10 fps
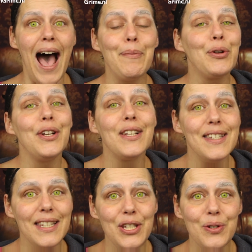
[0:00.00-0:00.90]
I'm going to
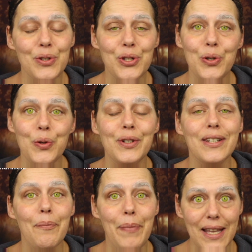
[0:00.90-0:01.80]
continue to
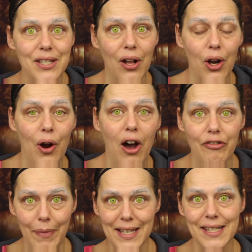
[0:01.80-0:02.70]
the base color
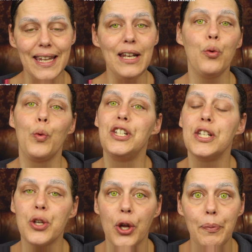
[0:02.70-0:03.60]
of my skin, which
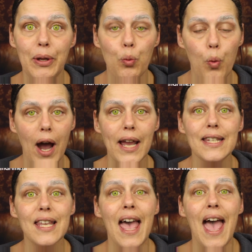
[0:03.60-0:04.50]
is going to be
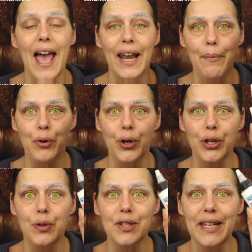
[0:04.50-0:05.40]
white, and I'm going
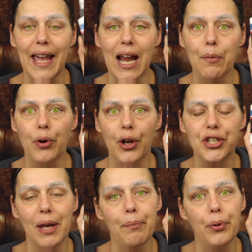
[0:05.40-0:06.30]
to use the
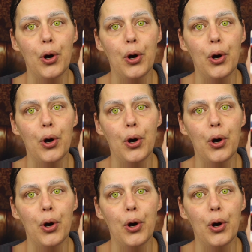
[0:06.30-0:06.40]
airbrush and